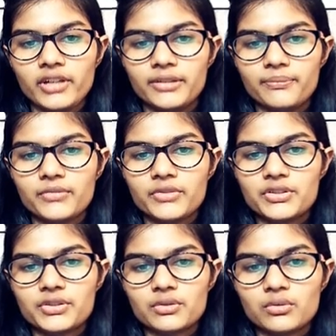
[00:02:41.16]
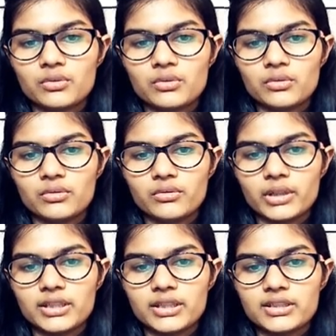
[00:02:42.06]
fine. So
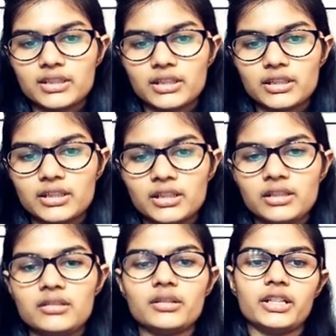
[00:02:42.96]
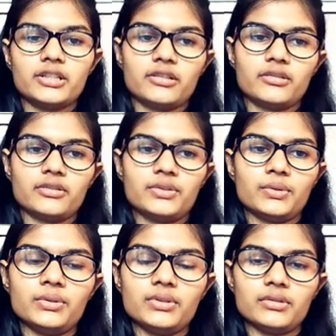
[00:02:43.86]
one second right
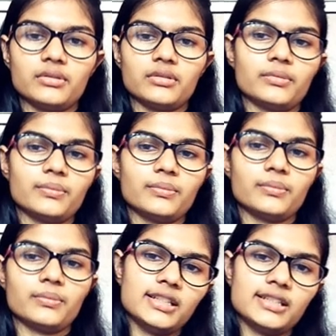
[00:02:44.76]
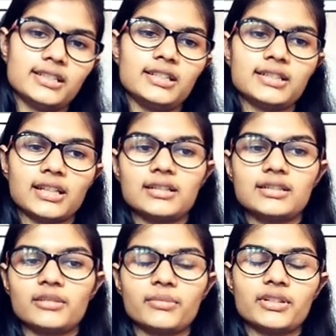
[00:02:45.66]
here. So let these
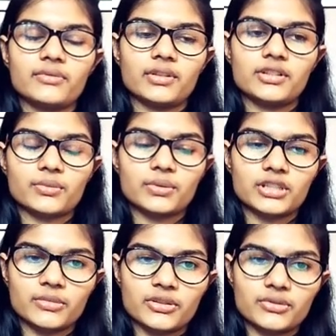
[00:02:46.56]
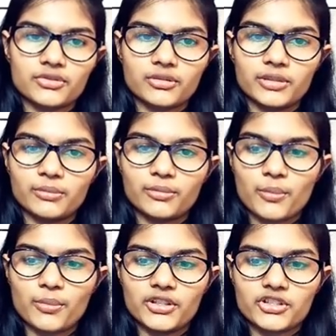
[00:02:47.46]
are sigma 1 square sigma 2 square be
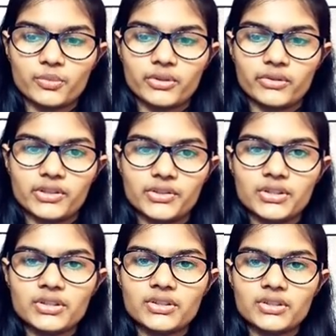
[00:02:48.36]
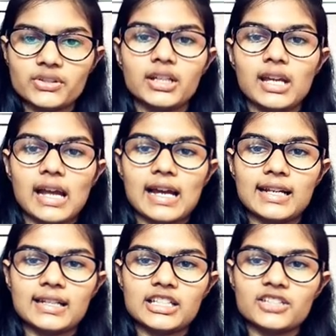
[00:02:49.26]
the population variances
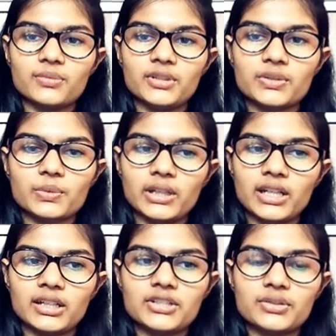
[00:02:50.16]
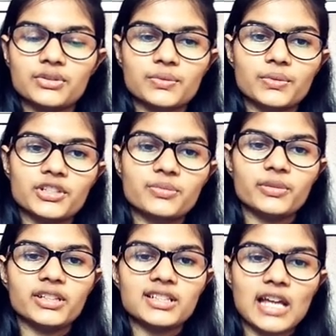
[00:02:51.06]
and S1 square and S2
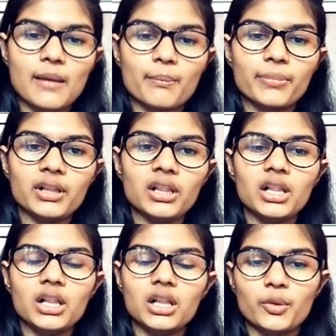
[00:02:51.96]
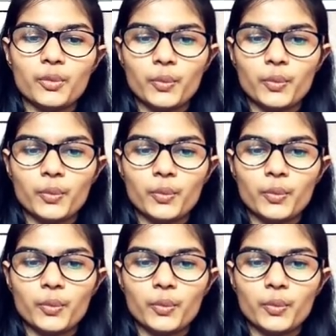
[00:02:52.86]
squares be the sample